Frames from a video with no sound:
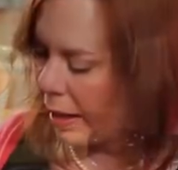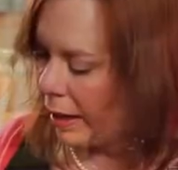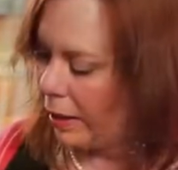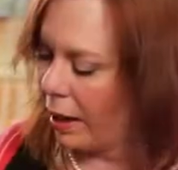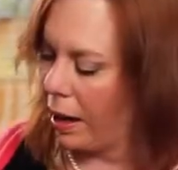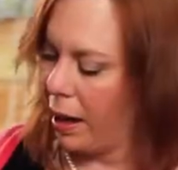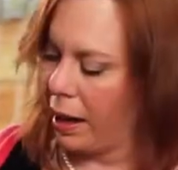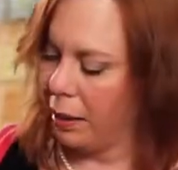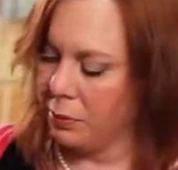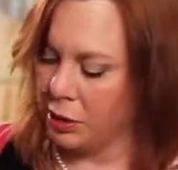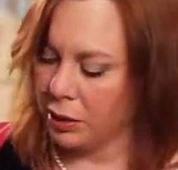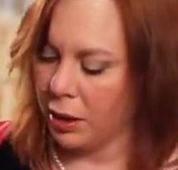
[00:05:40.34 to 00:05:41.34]
and
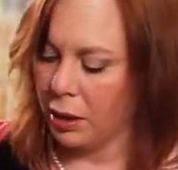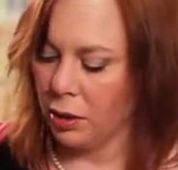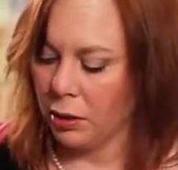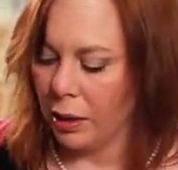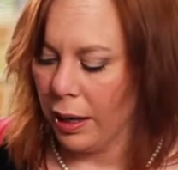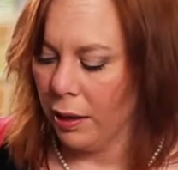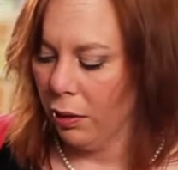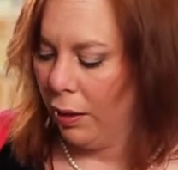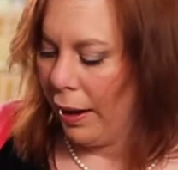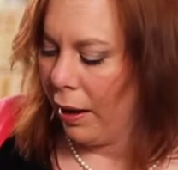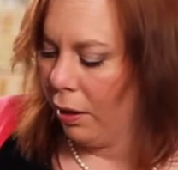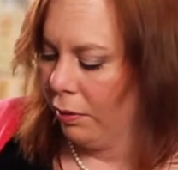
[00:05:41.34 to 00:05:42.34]
I'm just going to
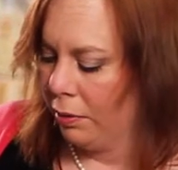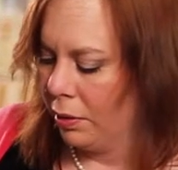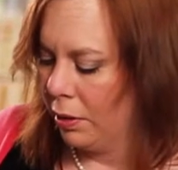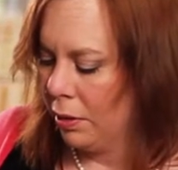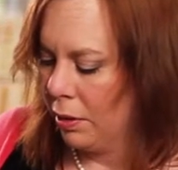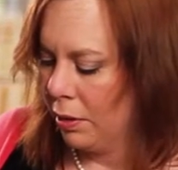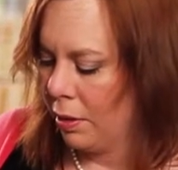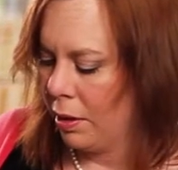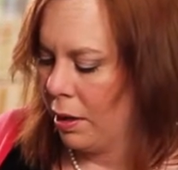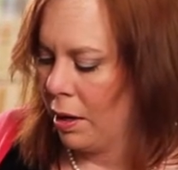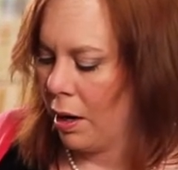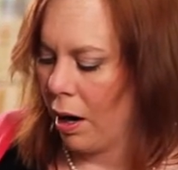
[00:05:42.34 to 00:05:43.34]
ladle out
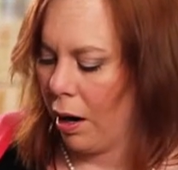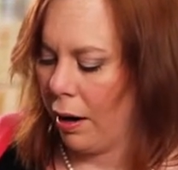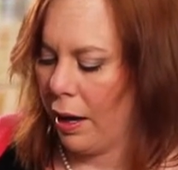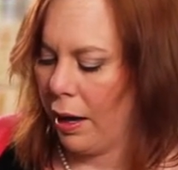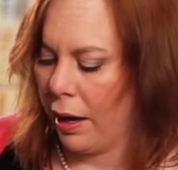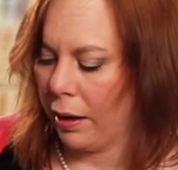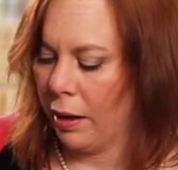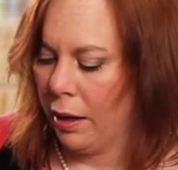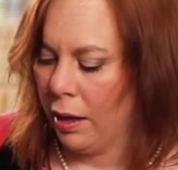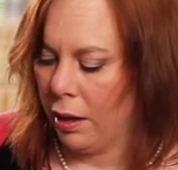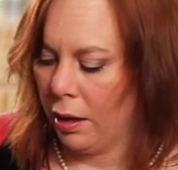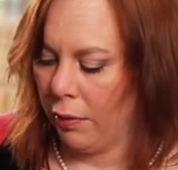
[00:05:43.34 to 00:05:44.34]
our egg.
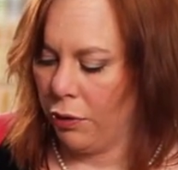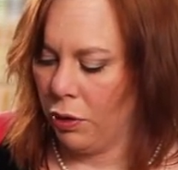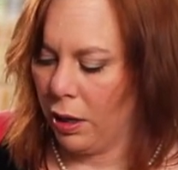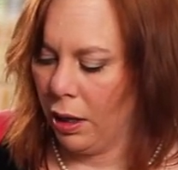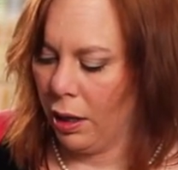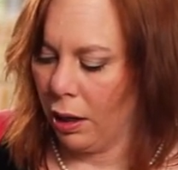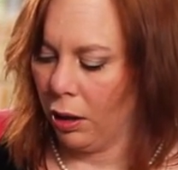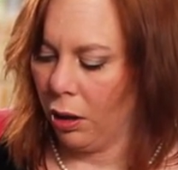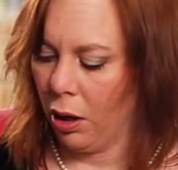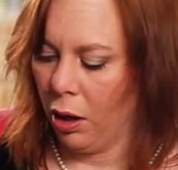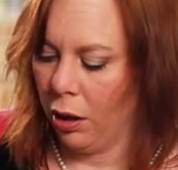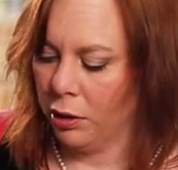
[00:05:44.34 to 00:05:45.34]
Now if you get a
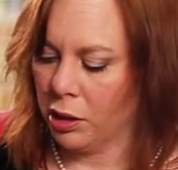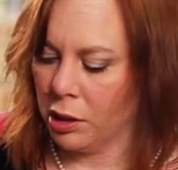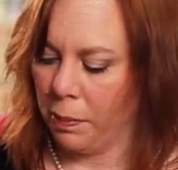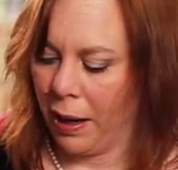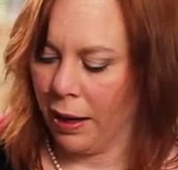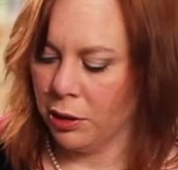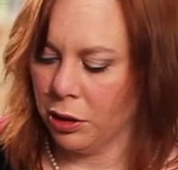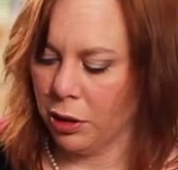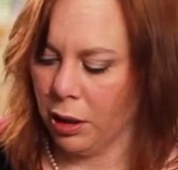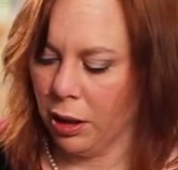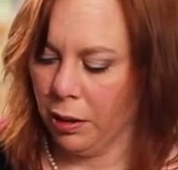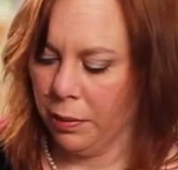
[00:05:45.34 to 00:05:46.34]
large
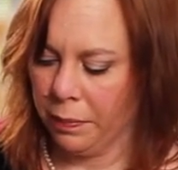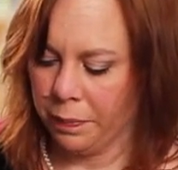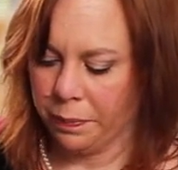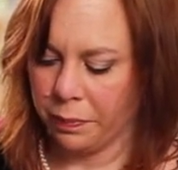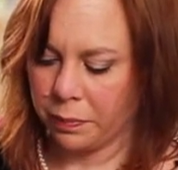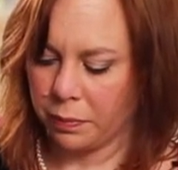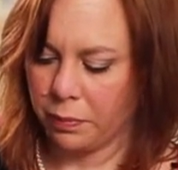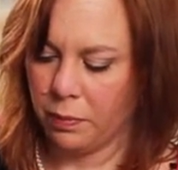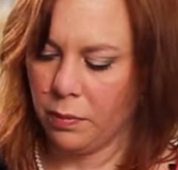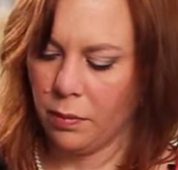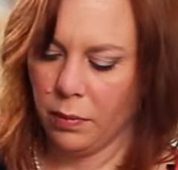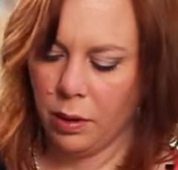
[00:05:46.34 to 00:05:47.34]
spatula,
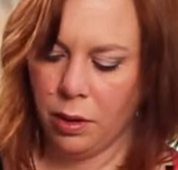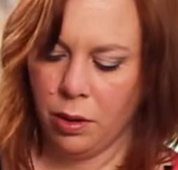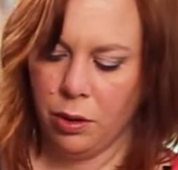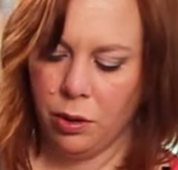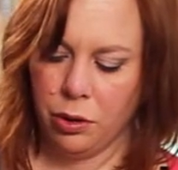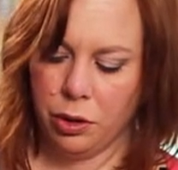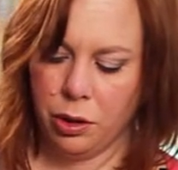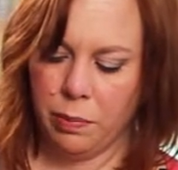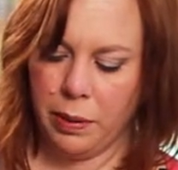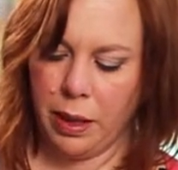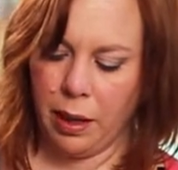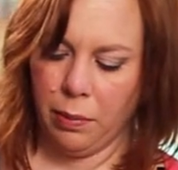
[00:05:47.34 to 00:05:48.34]

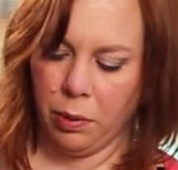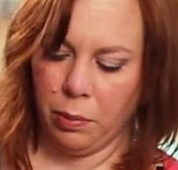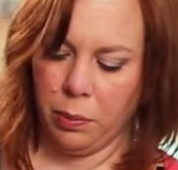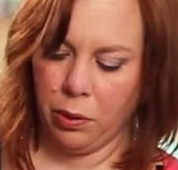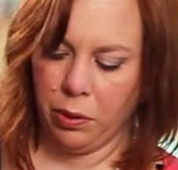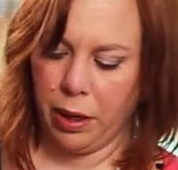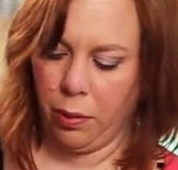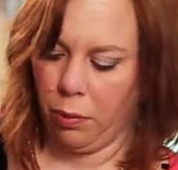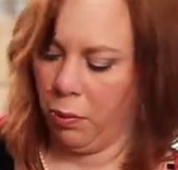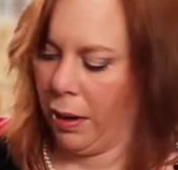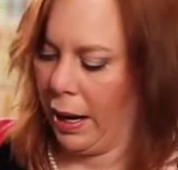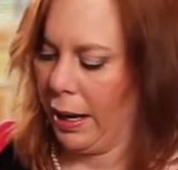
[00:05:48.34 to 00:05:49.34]
should be able to pull that
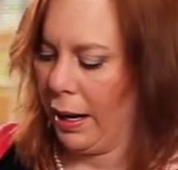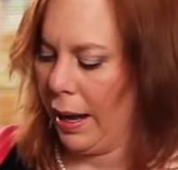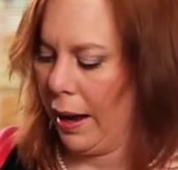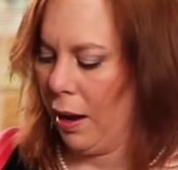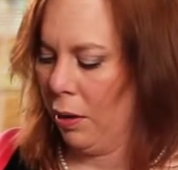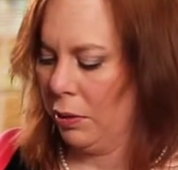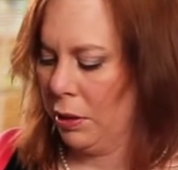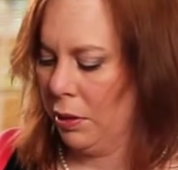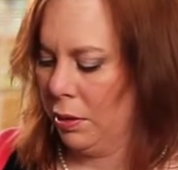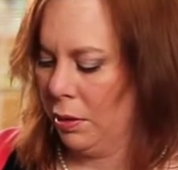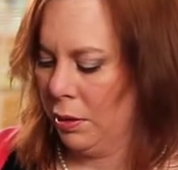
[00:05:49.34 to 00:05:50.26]
right out.